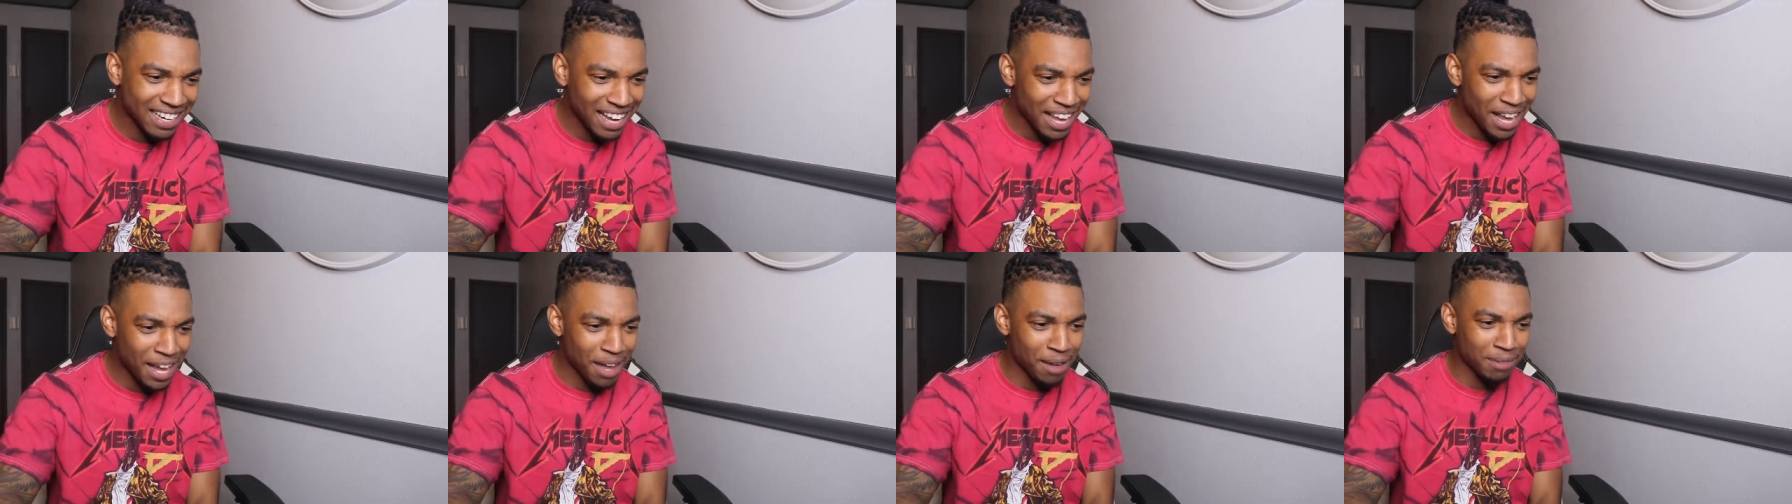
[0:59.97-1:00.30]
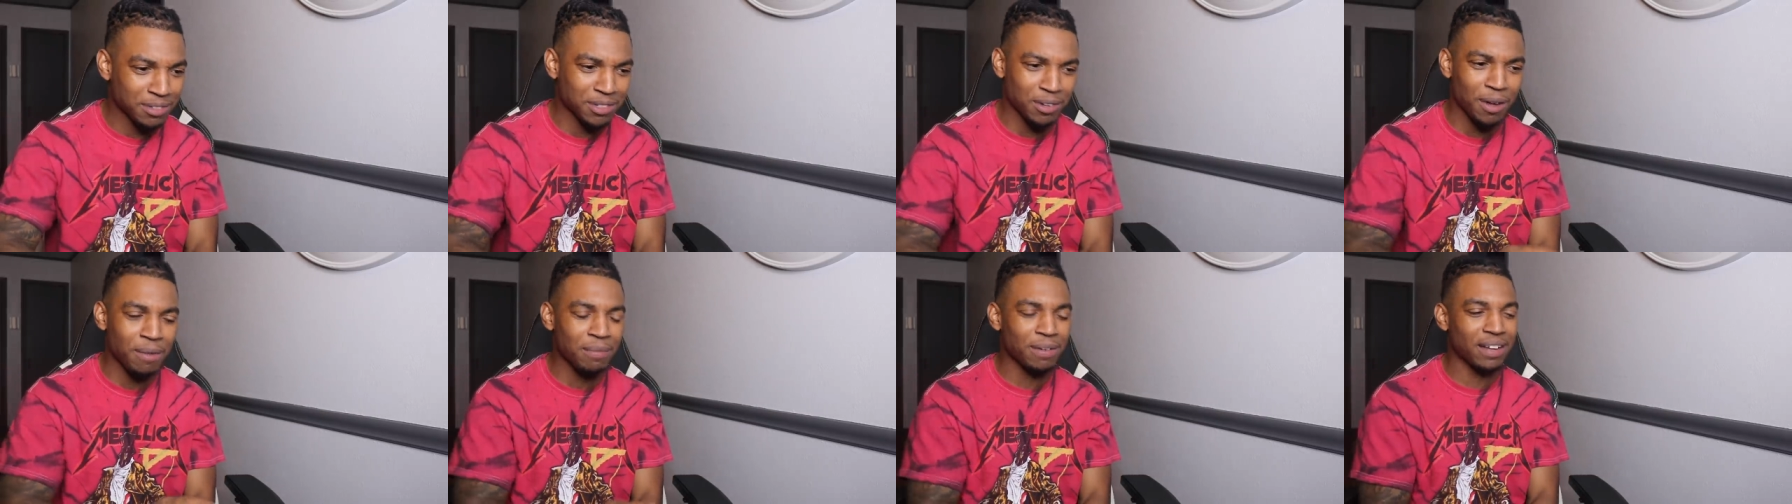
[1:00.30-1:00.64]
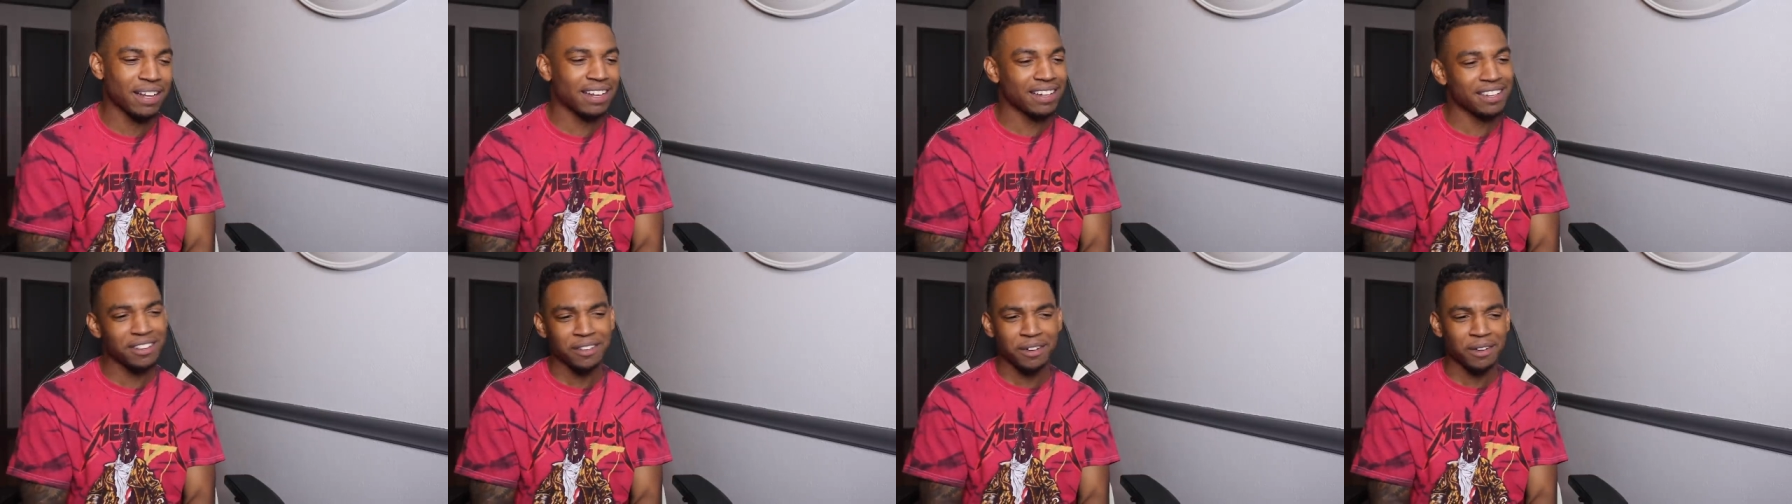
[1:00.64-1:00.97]
damn. So, I'm,
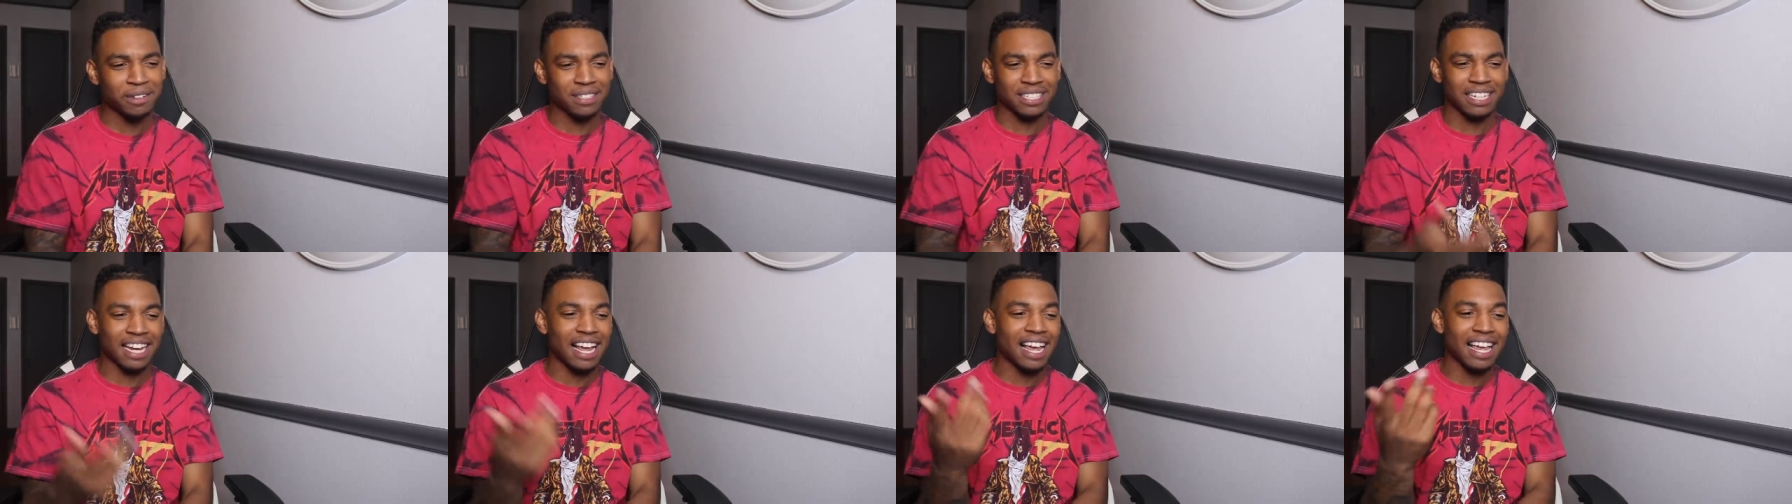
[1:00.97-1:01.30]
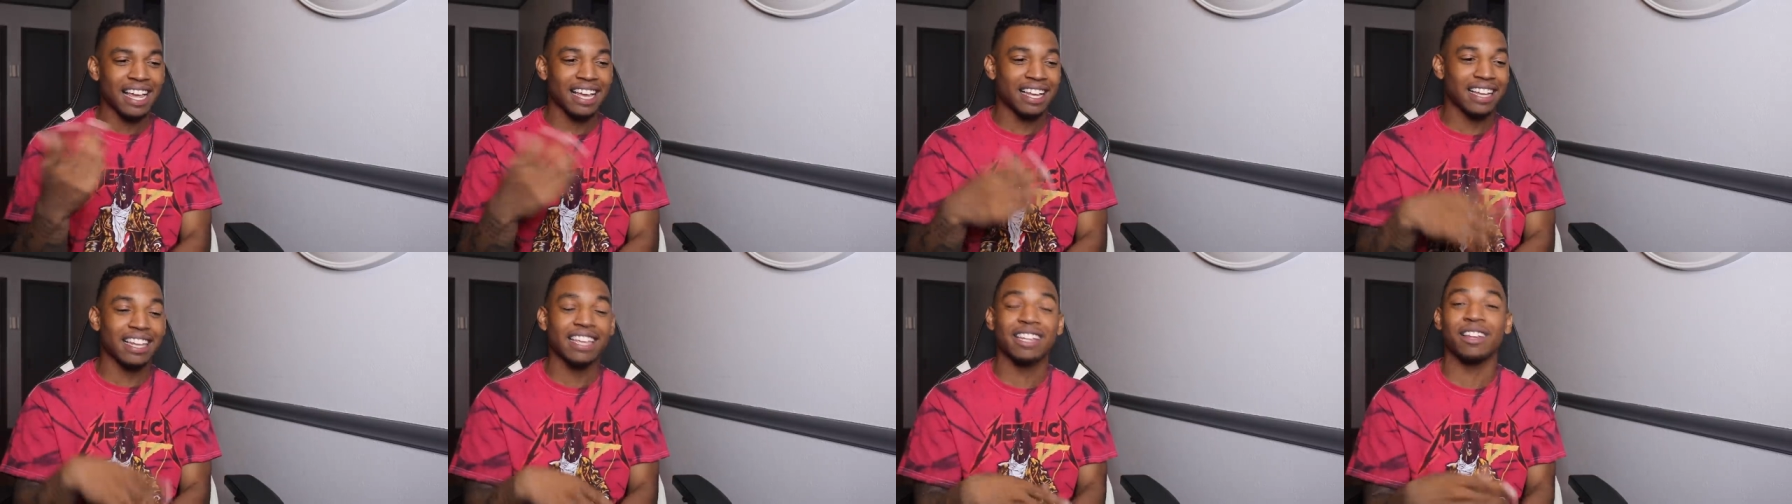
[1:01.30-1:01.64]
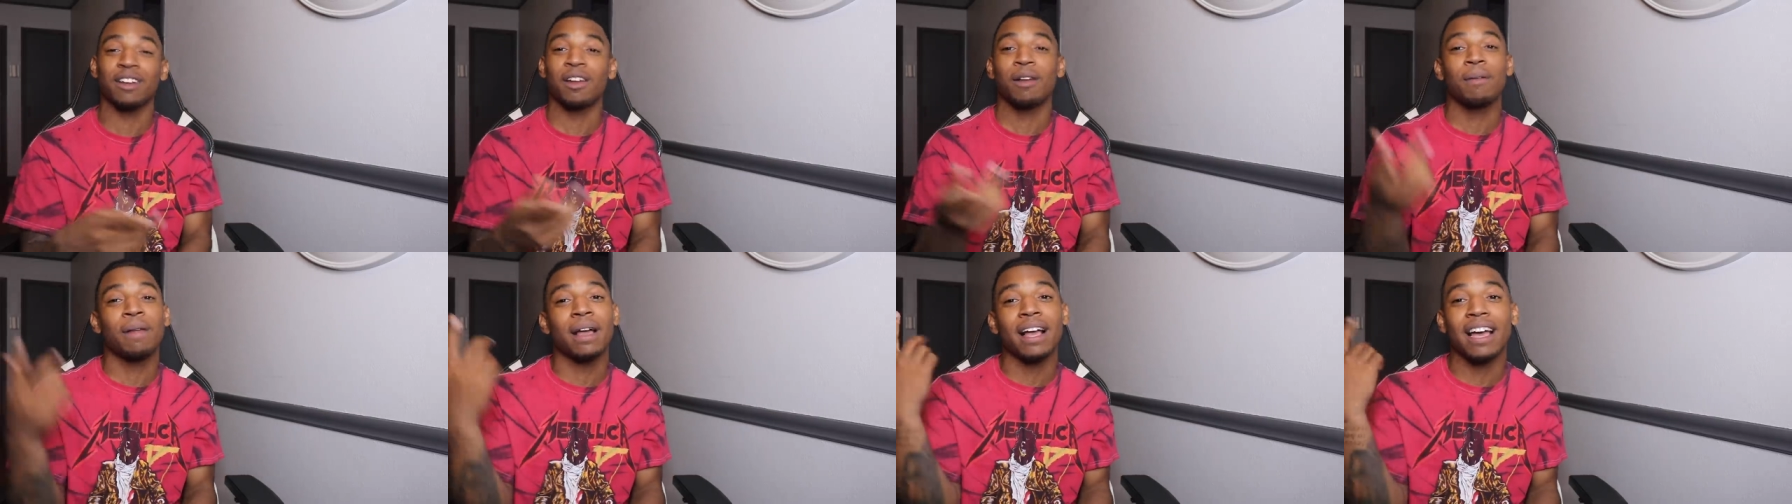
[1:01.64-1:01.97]
you know what I'm saying? I ain't clicking on it.